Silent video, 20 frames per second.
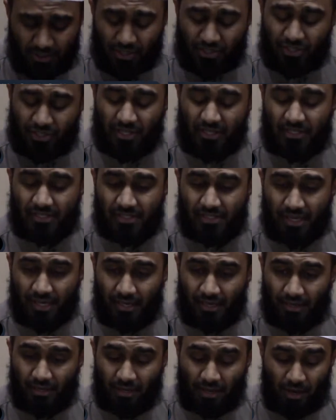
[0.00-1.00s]
touching the
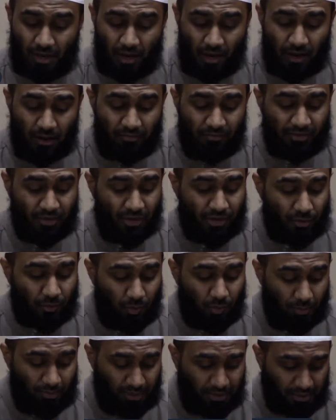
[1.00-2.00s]
skin of another
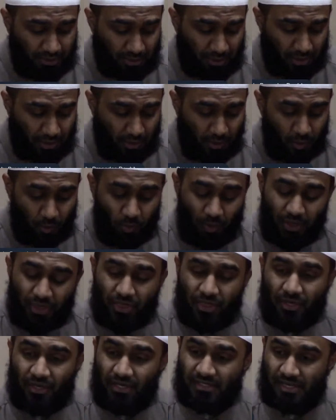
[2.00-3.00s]
woman
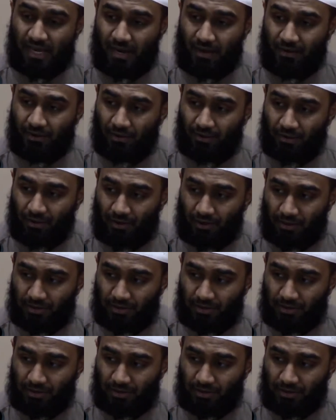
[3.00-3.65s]
with desire.